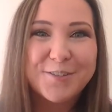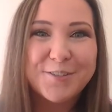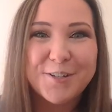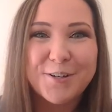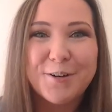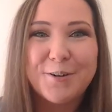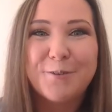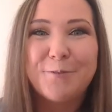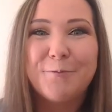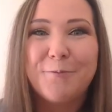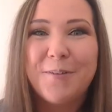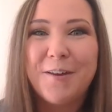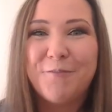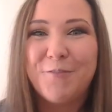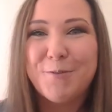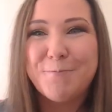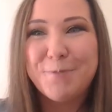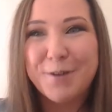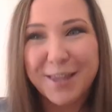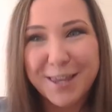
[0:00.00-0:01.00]
So
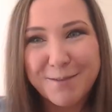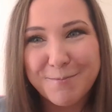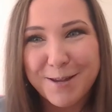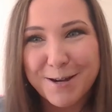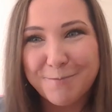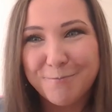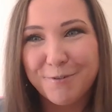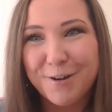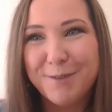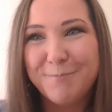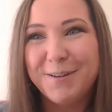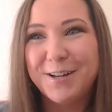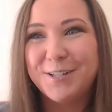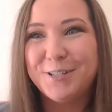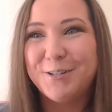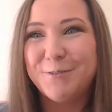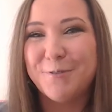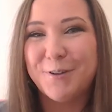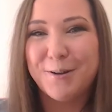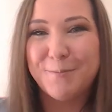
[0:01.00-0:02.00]
if you put them in a
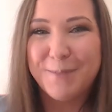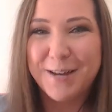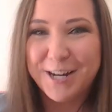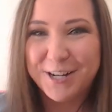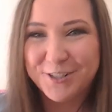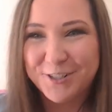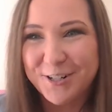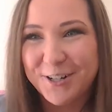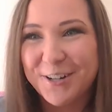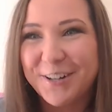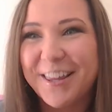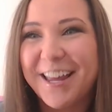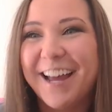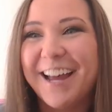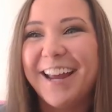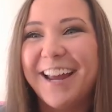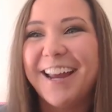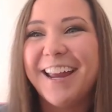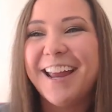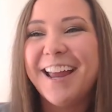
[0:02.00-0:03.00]
premix, you want to make sure
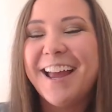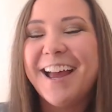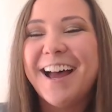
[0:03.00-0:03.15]
that,